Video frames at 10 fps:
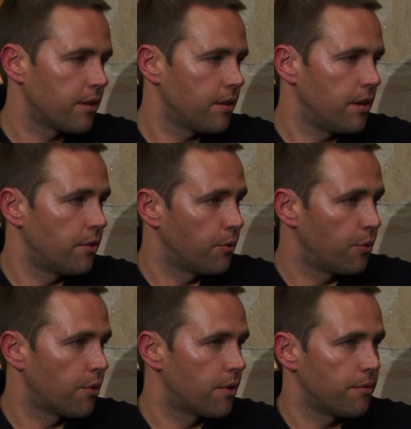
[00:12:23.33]

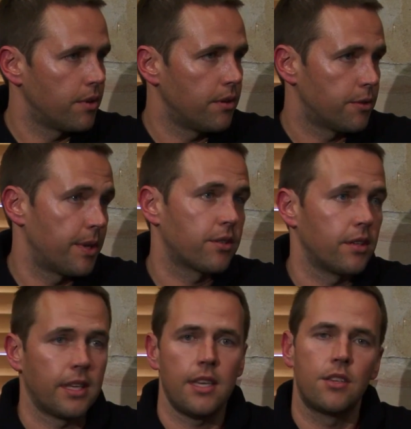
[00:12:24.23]
who are especially
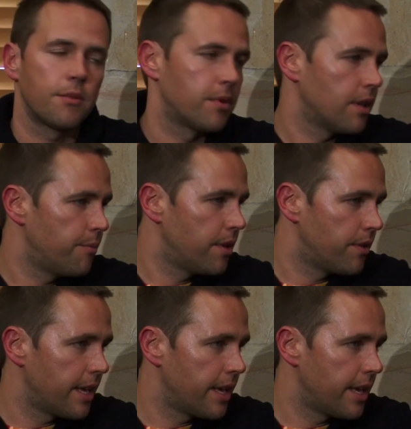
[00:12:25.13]
in like Egypt and Libya,